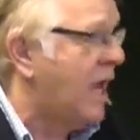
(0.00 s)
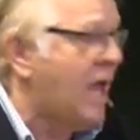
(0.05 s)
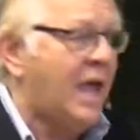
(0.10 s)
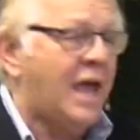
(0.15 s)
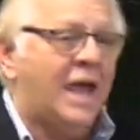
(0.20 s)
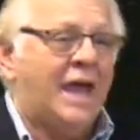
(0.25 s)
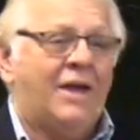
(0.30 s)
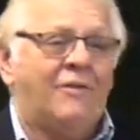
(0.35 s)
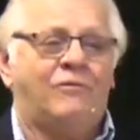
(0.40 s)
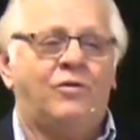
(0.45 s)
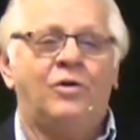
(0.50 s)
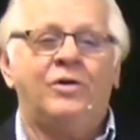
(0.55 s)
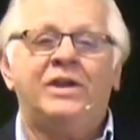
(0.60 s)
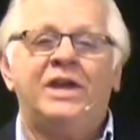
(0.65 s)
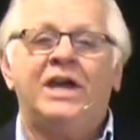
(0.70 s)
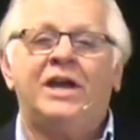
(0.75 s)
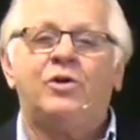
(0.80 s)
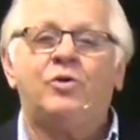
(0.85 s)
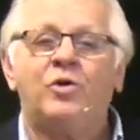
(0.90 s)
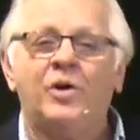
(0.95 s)
For
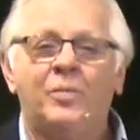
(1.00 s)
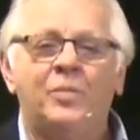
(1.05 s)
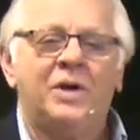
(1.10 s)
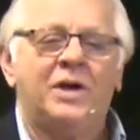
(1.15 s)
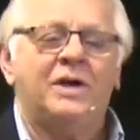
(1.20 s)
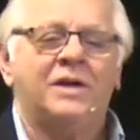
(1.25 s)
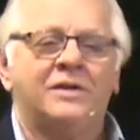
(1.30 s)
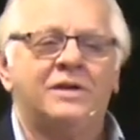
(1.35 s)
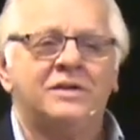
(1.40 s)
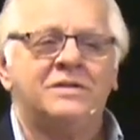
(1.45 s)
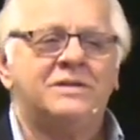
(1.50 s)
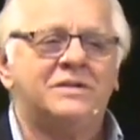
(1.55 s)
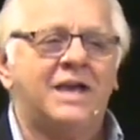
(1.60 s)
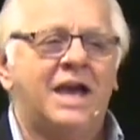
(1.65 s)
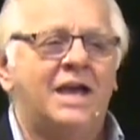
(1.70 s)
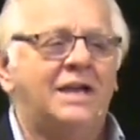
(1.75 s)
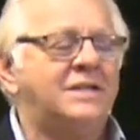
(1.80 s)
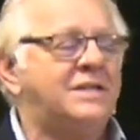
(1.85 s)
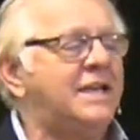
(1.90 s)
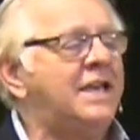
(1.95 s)
the equipping of the
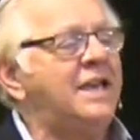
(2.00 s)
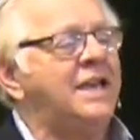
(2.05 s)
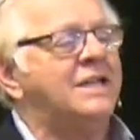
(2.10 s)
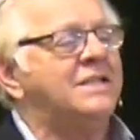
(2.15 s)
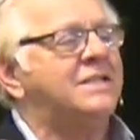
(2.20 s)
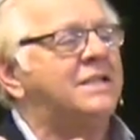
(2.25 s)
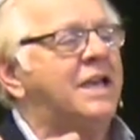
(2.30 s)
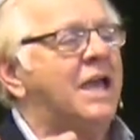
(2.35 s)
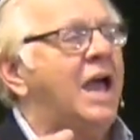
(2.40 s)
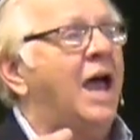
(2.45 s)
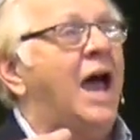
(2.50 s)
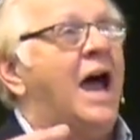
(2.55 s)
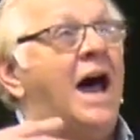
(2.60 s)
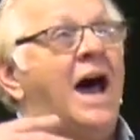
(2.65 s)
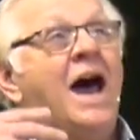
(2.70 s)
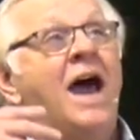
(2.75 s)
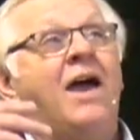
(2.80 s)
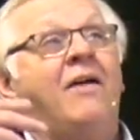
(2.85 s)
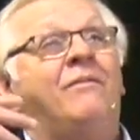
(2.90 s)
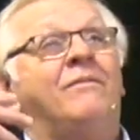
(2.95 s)
saints,
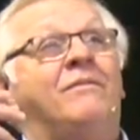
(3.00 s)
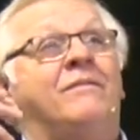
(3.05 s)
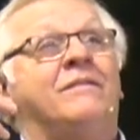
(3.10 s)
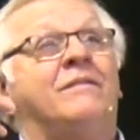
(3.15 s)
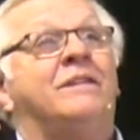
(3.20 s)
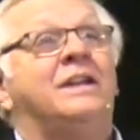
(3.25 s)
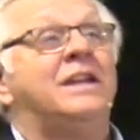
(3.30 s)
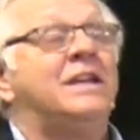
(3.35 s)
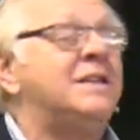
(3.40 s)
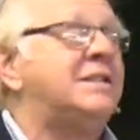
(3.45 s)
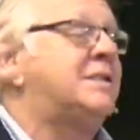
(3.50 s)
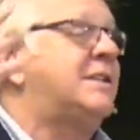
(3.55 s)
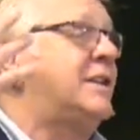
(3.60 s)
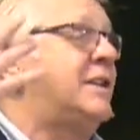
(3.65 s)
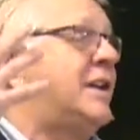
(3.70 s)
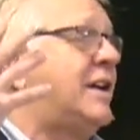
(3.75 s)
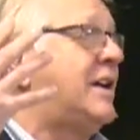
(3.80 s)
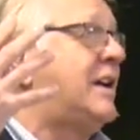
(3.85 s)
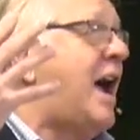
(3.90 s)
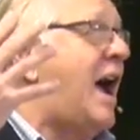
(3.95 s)
I've
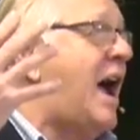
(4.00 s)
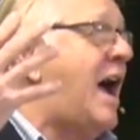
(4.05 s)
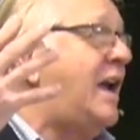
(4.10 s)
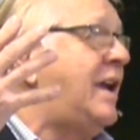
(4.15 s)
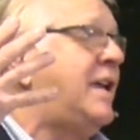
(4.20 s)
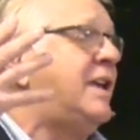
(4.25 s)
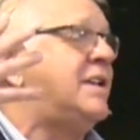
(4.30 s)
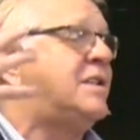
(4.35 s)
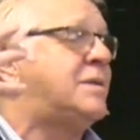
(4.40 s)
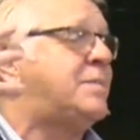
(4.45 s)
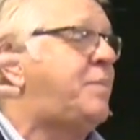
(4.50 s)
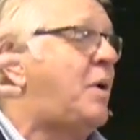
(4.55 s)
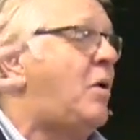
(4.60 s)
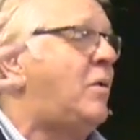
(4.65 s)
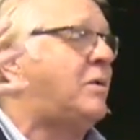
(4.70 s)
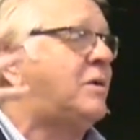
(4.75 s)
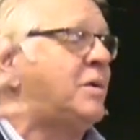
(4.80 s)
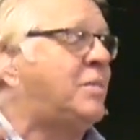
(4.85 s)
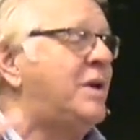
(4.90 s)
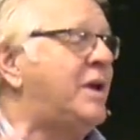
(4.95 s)
listened to God. He
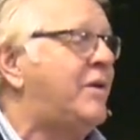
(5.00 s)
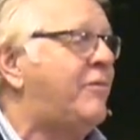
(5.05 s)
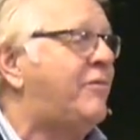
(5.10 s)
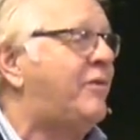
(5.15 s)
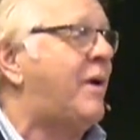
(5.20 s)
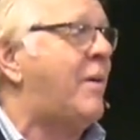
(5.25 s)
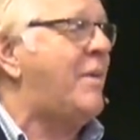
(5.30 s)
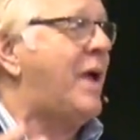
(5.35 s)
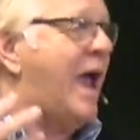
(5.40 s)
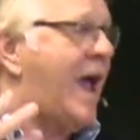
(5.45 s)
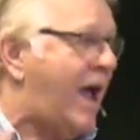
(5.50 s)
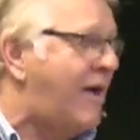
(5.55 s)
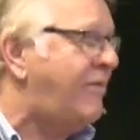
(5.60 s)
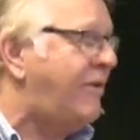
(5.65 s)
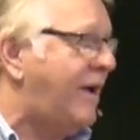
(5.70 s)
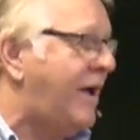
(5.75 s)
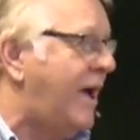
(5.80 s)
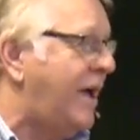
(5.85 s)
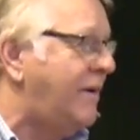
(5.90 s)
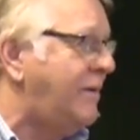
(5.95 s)
spoke to me from
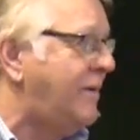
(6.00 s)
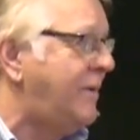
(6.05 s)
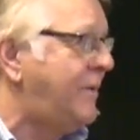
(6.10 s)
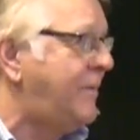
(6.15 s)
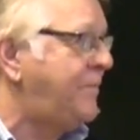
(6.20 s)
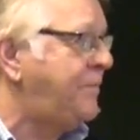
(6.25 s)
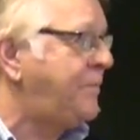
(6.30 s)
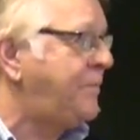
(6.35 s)
heaven.